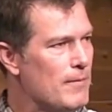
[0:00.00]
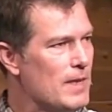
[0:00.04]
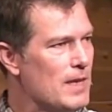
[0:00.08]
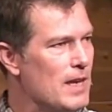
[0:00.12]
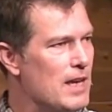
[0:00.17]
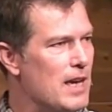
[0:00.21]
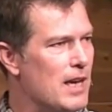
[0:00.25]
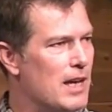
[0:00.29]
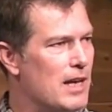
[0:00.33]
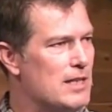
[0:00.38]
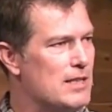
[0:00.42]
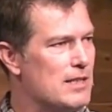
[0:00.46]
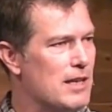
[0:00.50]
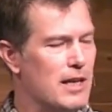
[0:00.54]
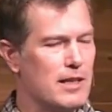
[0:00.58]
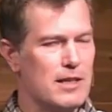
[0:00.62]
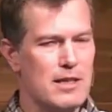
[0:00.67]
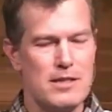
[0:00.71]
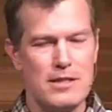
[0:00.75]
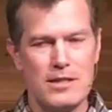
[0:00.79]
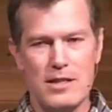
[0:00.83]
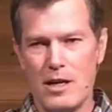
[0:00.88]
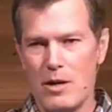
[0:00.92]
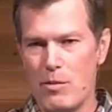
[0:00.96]
And it's like the
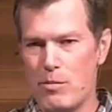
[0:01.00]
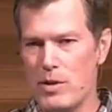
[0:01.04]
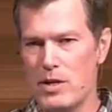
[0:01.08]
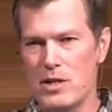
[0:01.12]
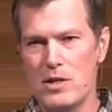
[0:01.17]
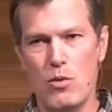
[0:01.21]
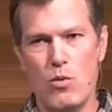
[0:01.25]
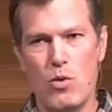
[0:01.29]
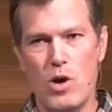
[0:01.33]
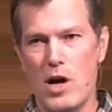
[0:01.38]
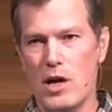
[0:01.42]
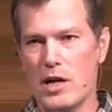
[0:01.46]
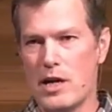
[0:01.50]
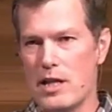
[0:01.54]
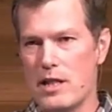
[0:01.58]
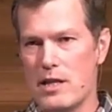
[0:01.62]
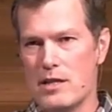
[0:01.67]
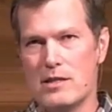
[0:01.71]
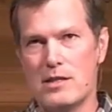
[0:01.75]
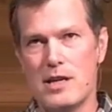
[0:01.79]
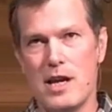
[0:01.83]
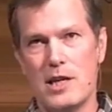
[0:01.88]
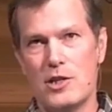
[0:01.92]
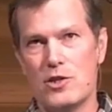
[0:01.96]
centerpiece. You walk in the
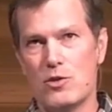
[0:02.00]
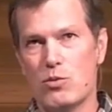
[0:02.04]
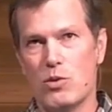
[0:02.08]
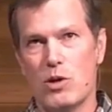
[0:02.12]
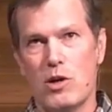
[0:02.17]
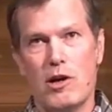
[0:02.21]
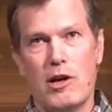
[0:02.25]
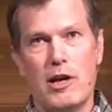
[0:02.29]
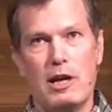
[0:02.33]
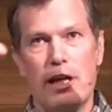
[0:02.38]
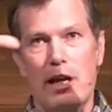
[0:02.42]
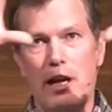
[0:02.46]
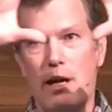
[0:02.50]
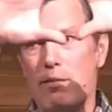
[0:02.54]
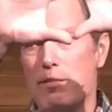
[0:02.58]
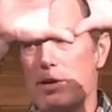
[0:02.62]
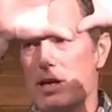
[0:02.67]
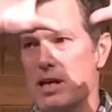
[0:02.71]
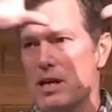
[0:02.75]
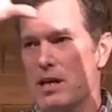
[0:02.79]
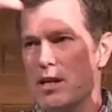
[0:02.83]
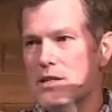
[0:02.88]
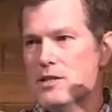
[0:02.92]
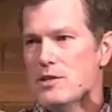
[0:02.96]
sanctuary, and I
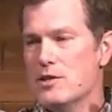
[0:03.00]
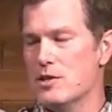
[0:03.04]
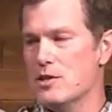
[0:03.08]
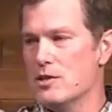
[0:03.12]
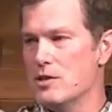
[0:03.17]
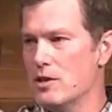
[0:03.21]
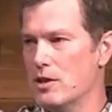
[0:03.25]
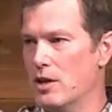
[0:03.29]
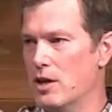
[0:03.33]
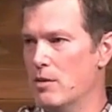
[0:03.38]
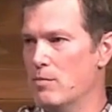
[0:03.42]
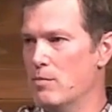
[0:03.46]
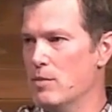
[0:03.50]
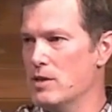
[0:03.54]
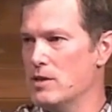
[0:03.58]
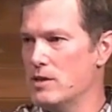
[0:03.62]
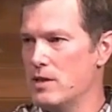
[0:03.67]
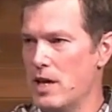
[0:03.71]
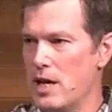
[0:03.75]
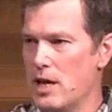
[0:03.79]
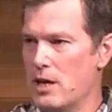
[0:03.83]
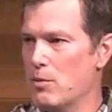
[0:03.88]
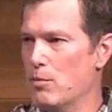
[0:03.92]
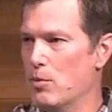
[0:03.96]
mean, it's just
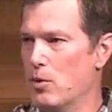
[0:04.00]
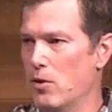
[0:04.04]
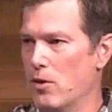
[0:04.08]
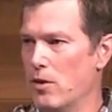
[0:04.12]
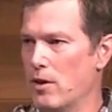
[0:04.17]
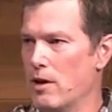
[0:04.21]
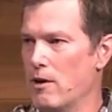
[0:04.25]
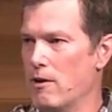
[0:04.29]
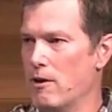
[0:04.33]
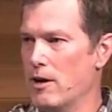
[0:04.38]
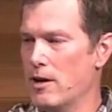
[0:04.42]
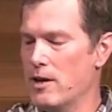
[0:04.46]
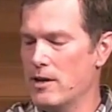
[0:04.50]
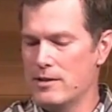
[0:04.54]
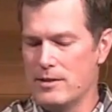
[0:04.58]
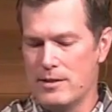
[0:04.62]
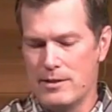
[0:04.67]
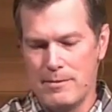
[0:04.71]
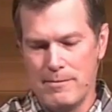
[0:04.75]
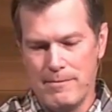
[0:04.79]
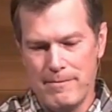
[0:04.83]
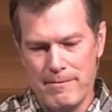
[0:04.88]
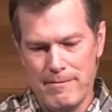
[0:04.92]
unmistakable. There it is.